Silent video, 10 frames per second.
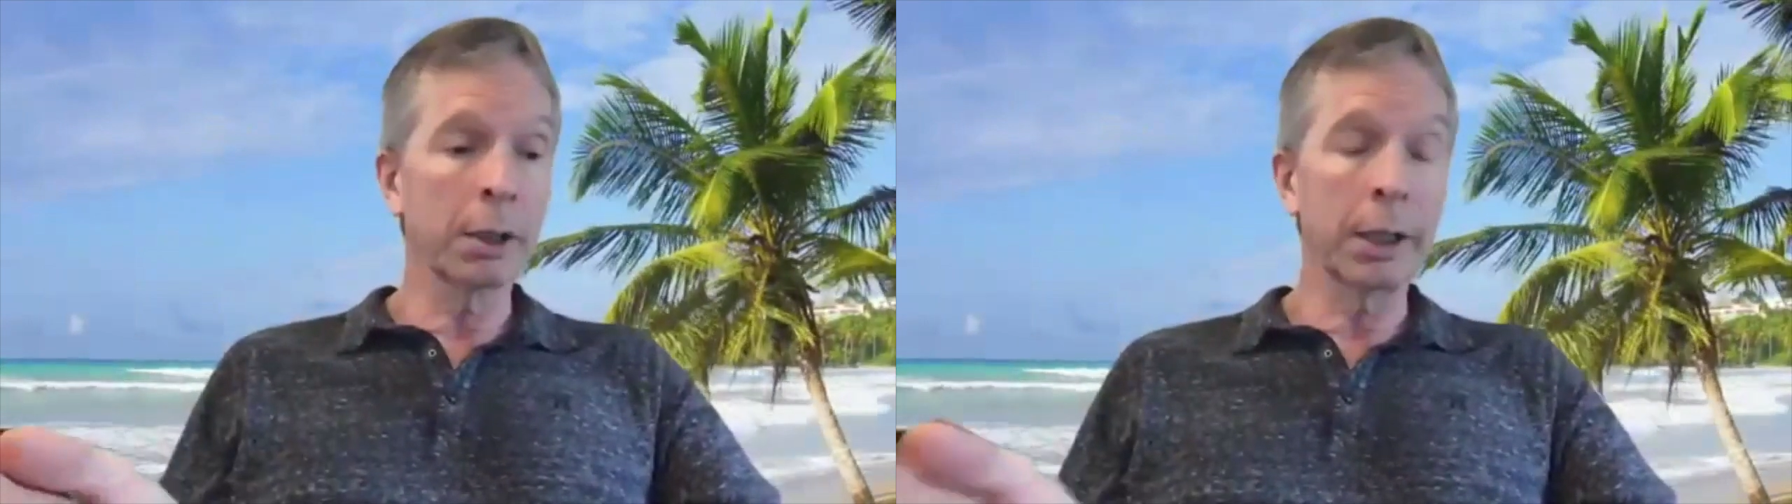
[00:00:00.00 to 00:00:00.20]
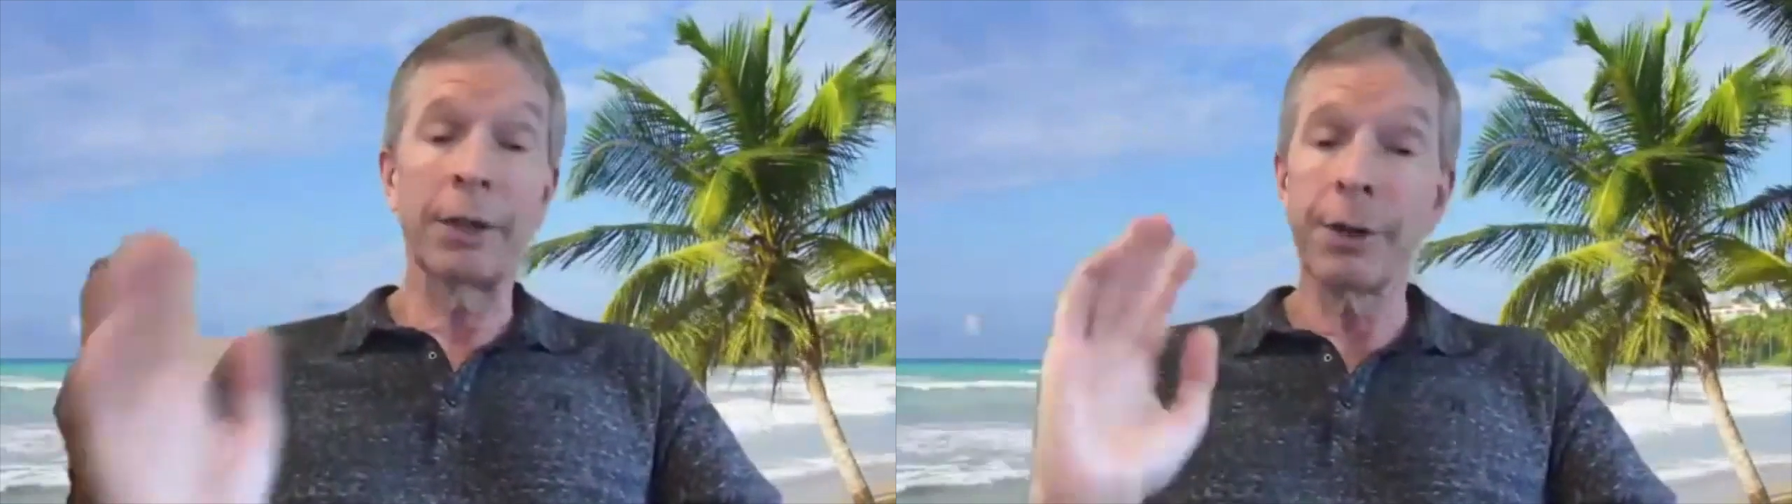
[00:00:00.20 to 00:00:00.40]

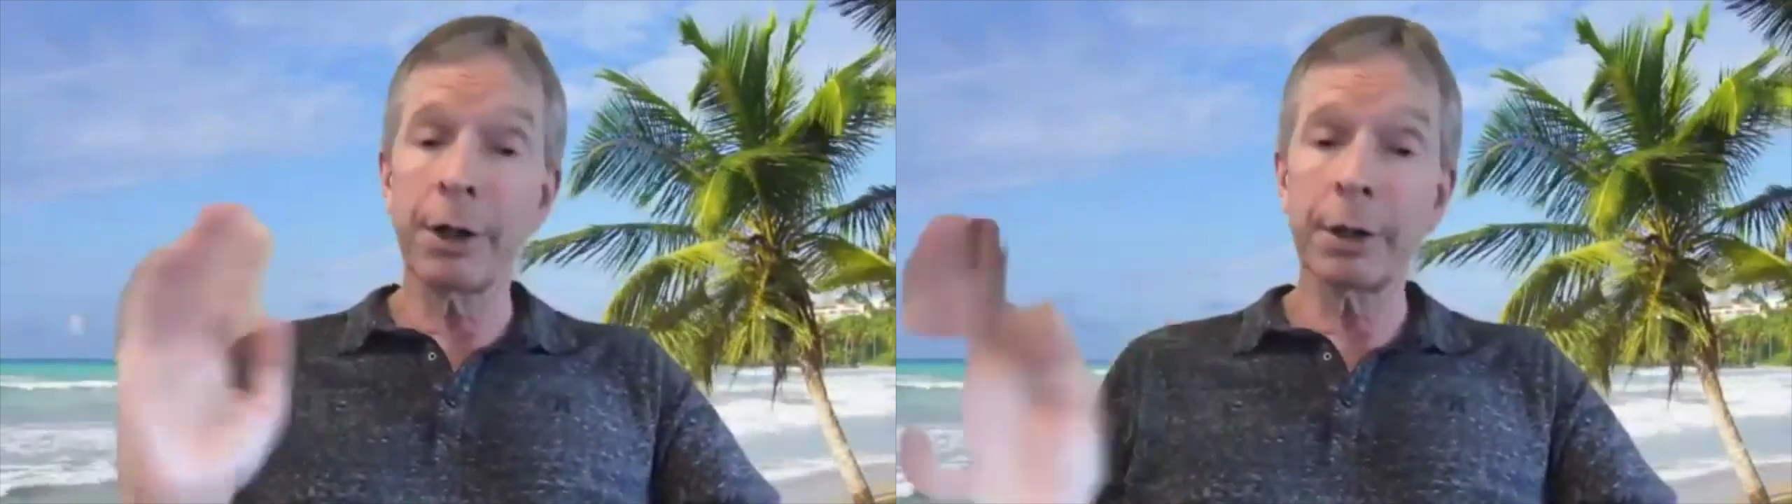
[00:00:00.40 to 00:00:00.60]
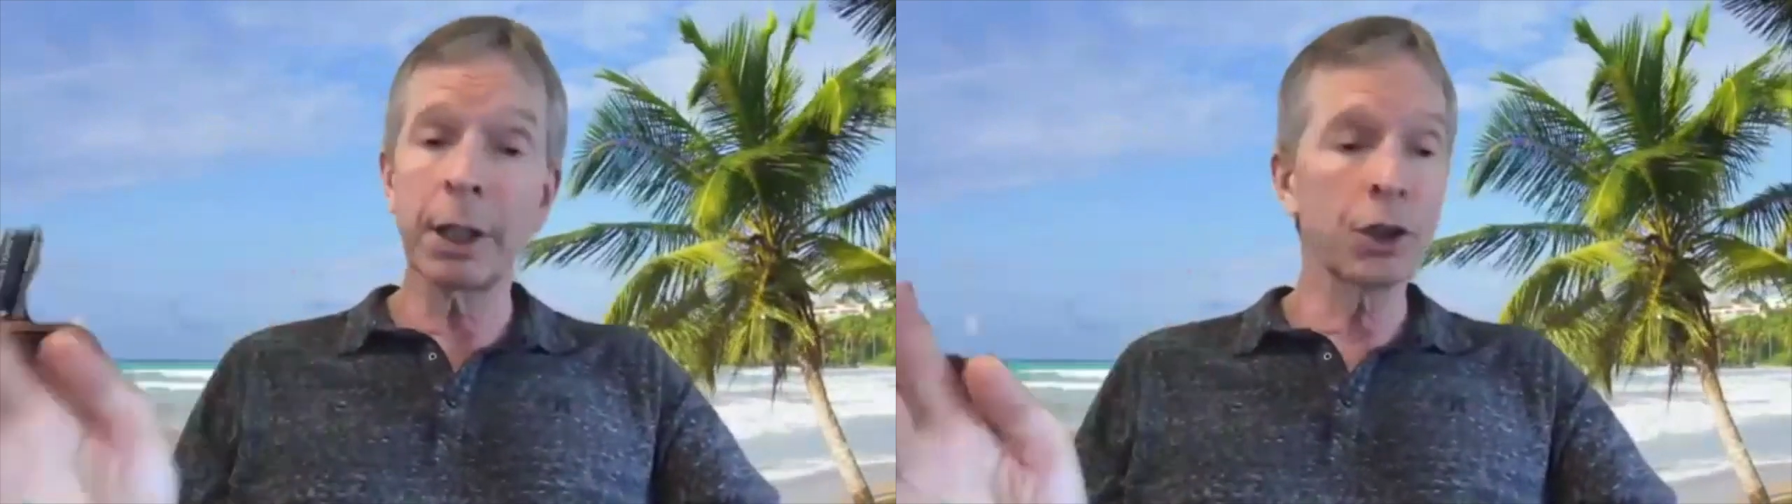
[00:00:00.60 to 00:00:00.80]
in their
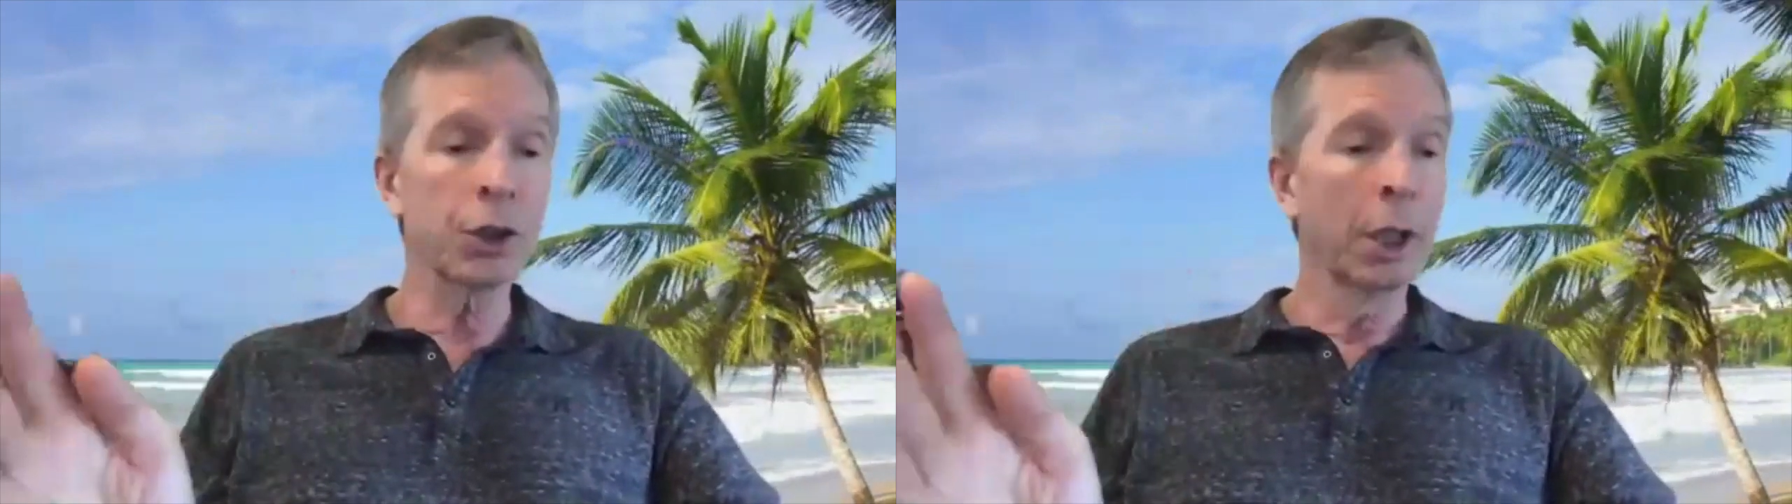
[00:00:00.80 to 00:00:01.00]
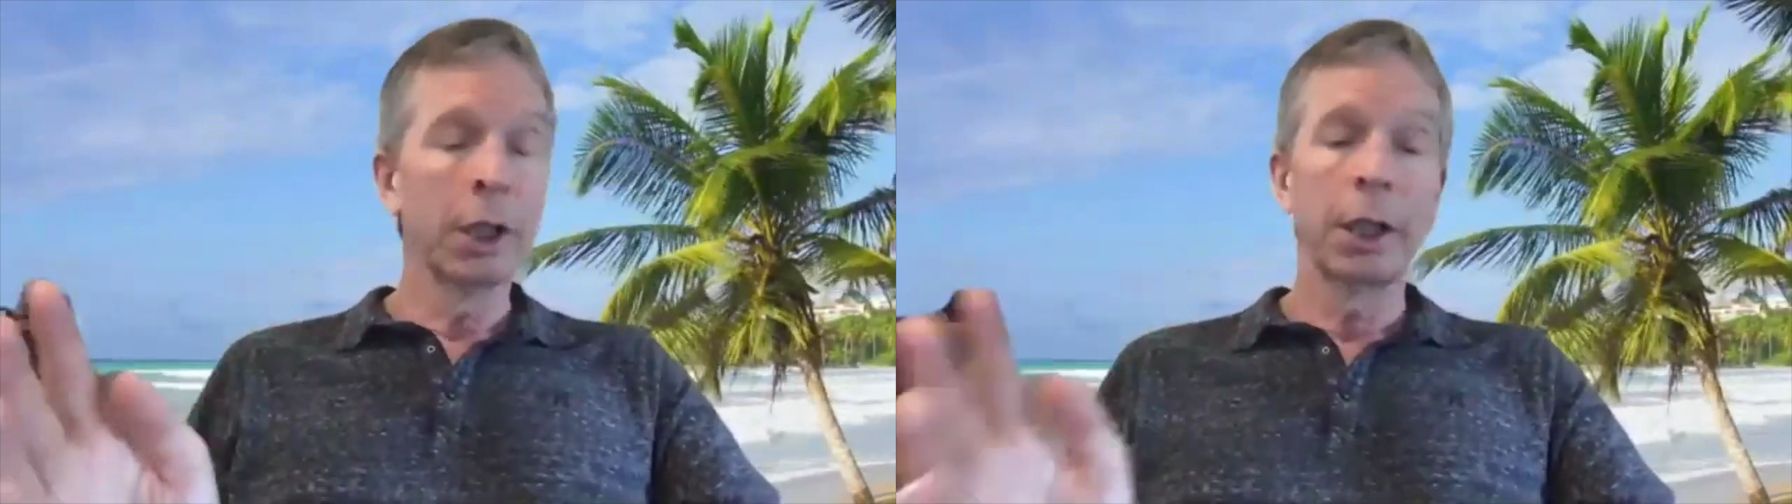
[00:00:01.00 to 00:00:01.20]
niche
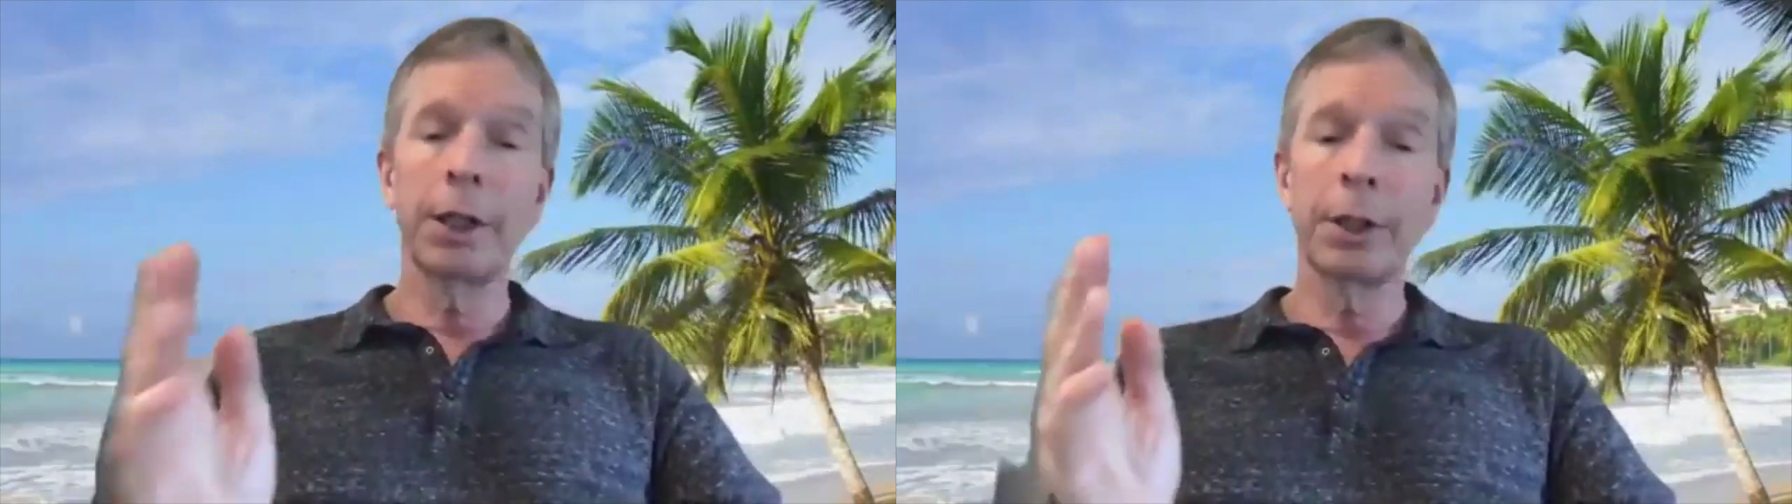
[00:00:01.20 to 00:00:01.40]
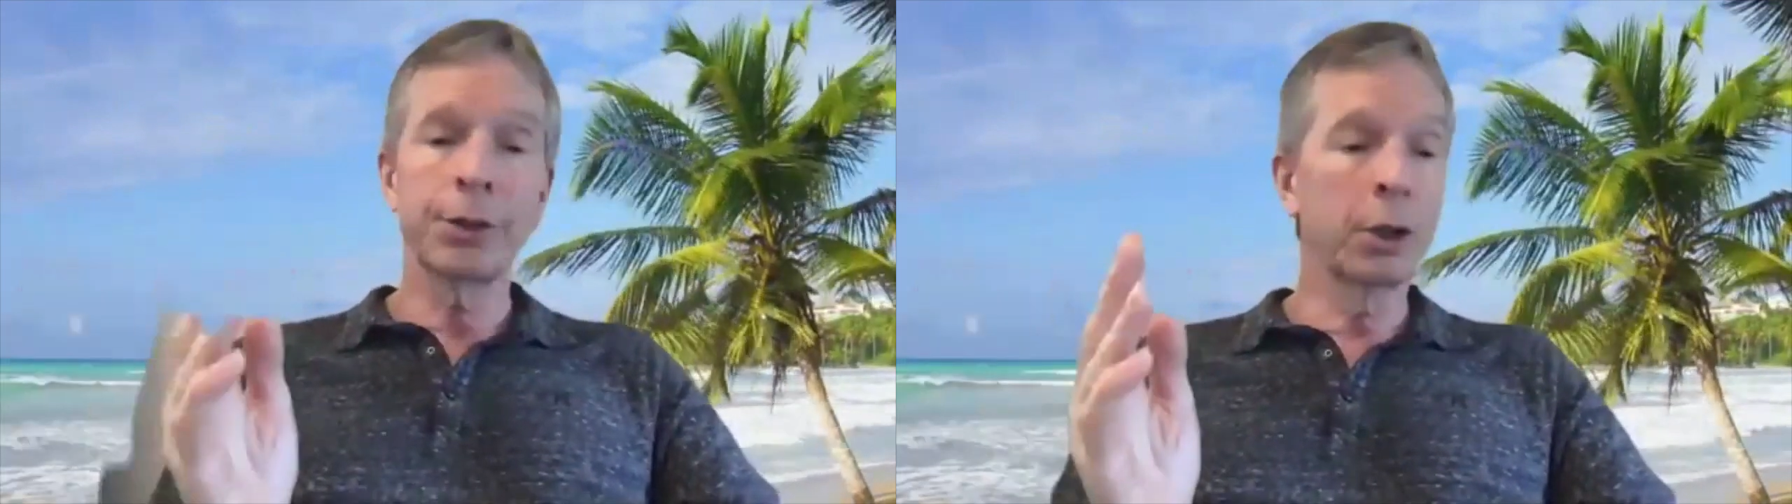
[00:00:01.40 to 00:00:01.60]
could